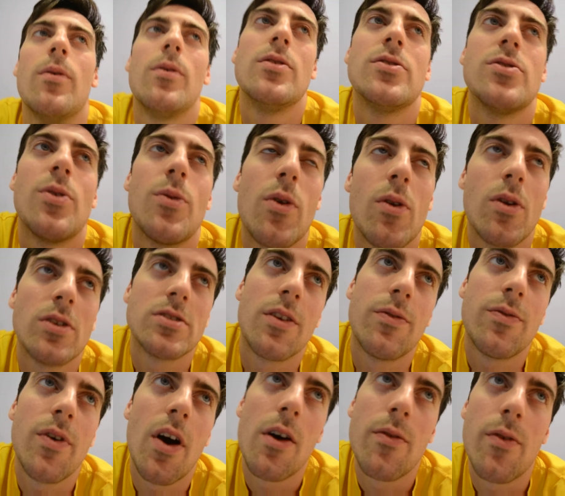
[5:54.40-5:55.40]
someone who lost a
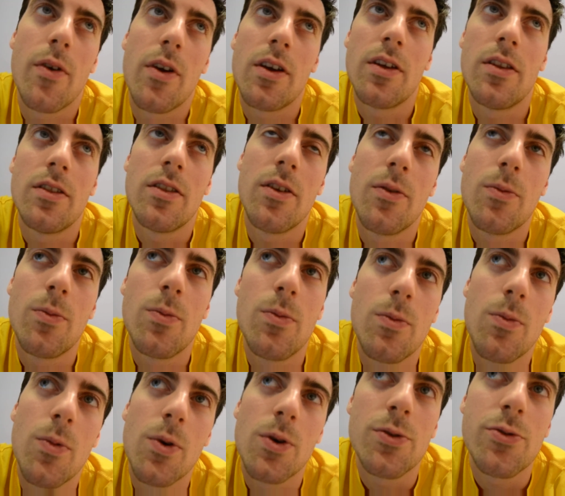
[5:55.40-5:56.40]
father in the
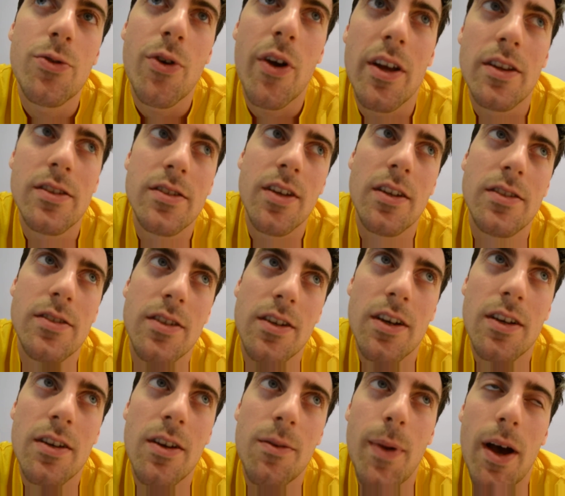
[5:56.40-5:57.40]
World Trade Center,
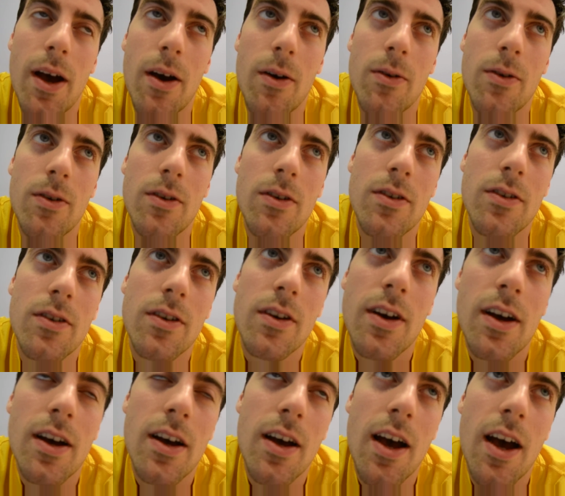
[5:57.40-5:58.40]
and about
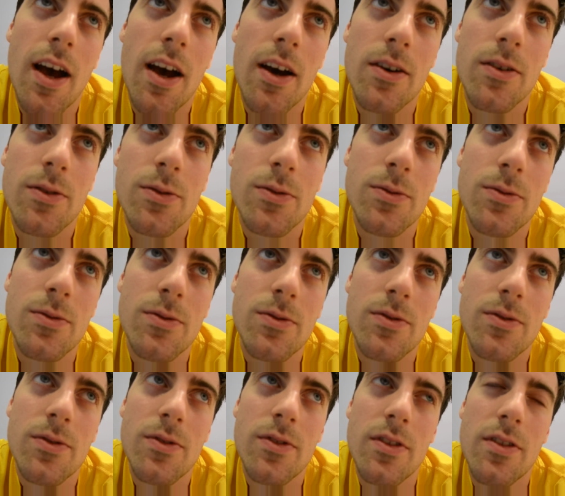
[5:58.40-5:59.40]
how
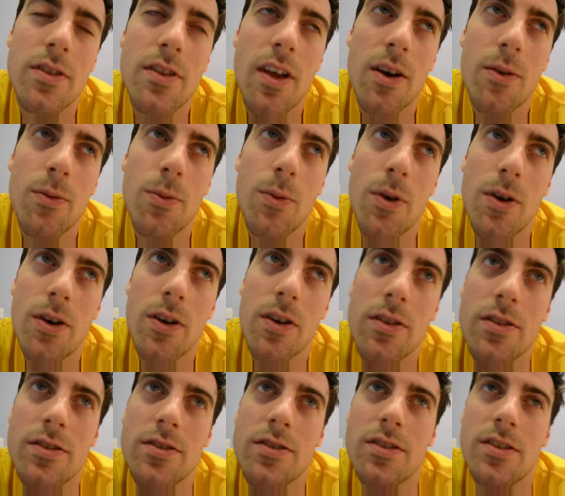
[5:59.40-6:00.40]
that
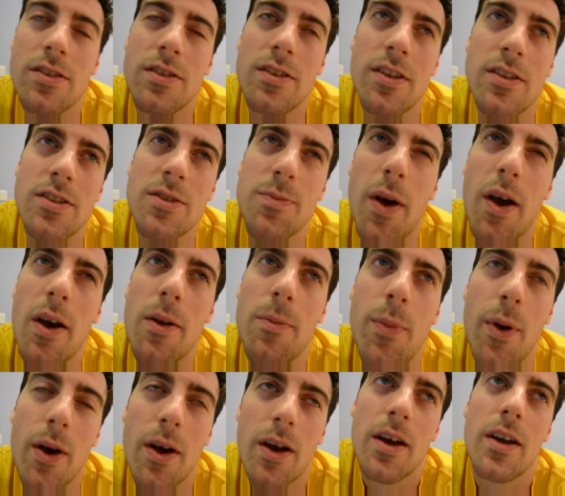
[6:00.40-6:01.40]
works, and inspired
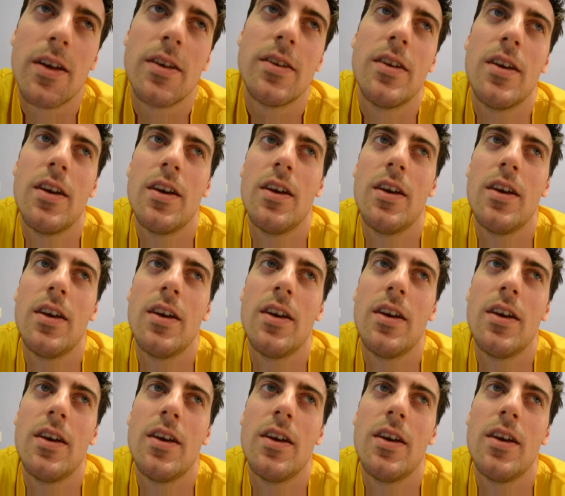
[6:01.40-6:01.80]
by